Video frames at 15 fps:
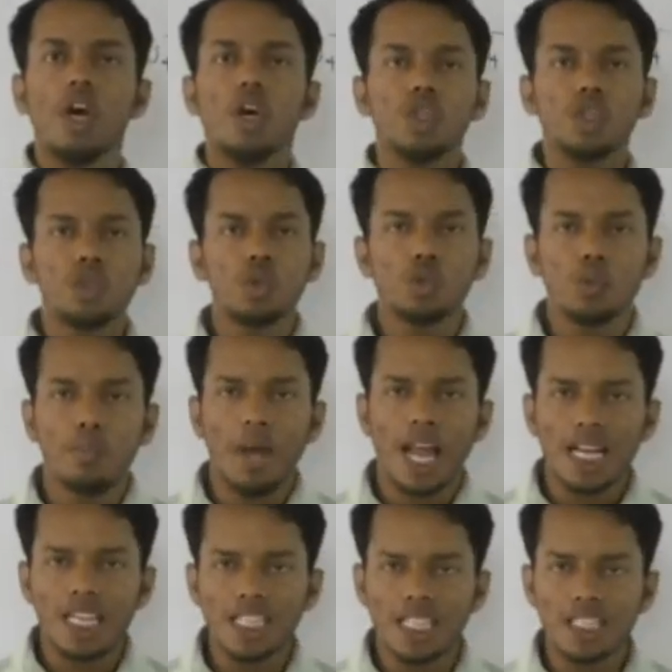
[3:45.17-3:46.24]
So to
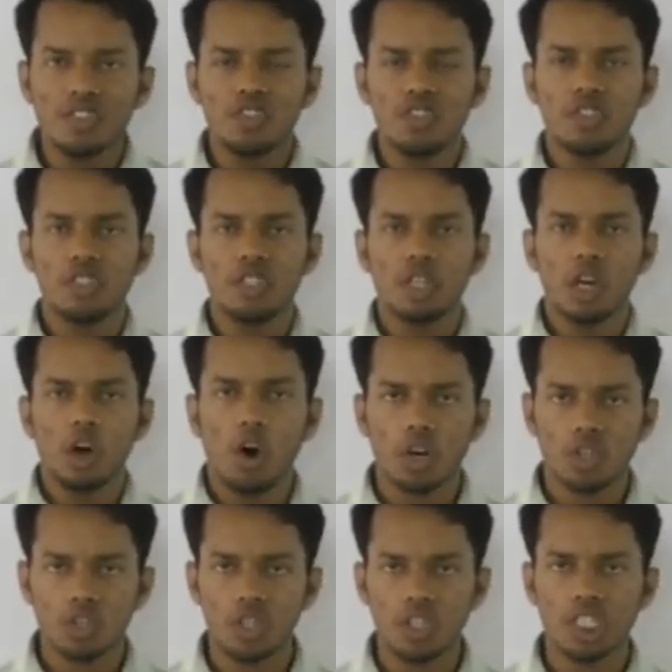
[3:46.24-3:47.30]
balance
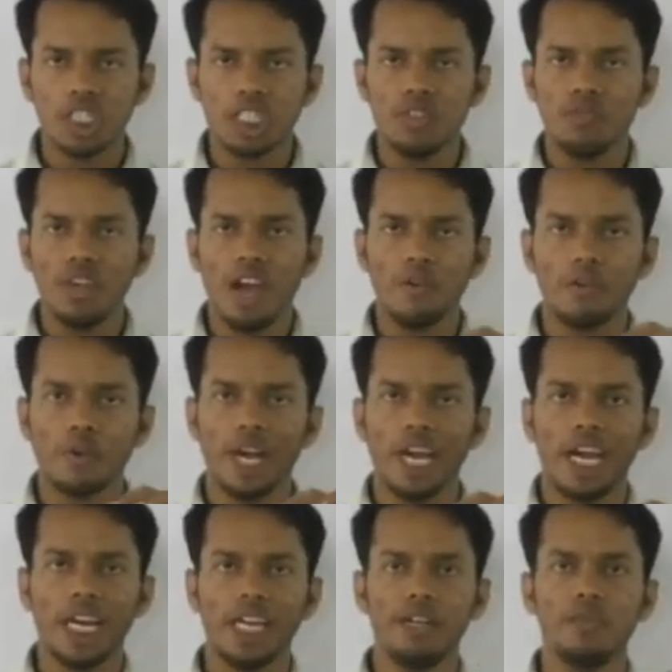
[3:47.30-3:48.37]
oxygen we have to
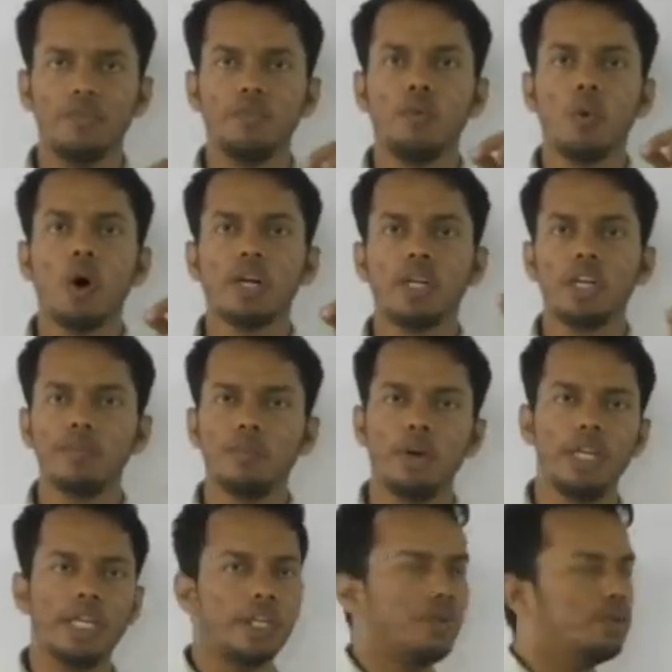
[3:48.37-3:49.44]
add water
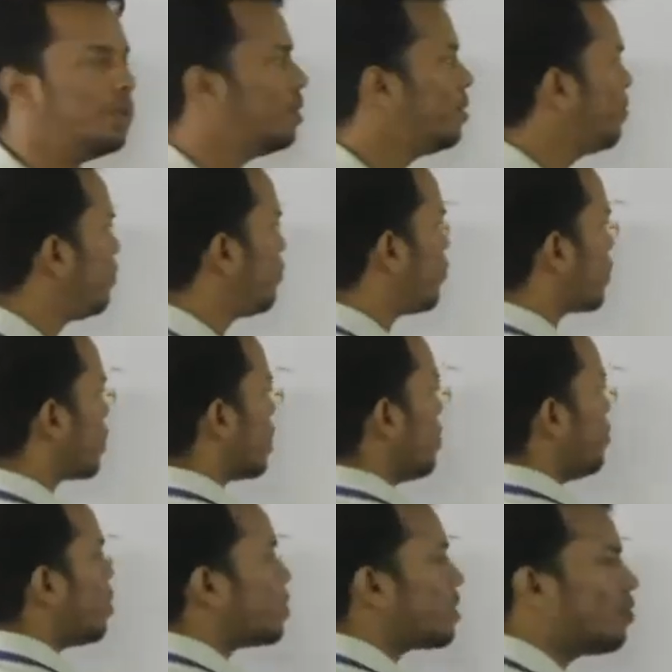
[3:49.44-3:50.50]
molecule.
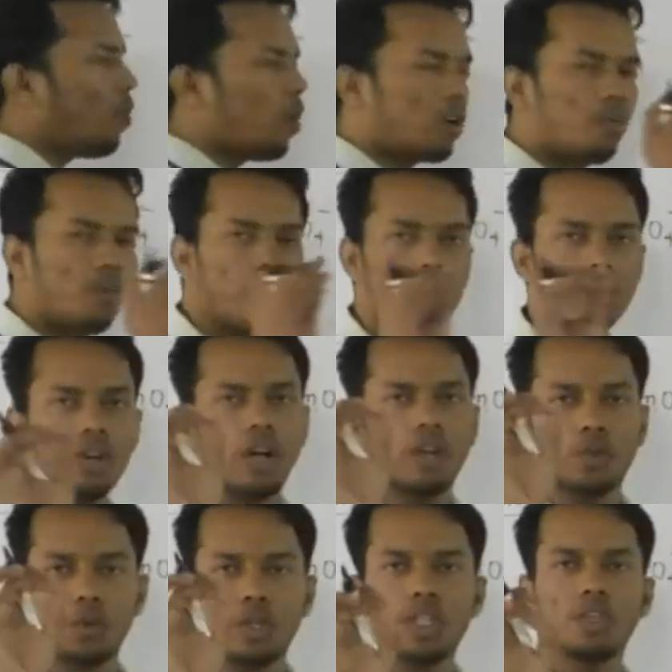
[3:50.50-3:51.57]
Because in water molecule
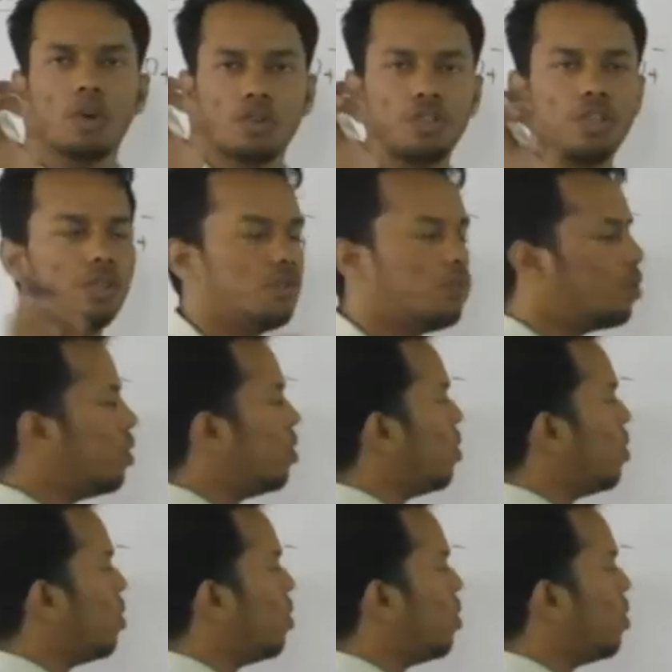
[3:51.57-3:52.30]
also there is oxygen. No.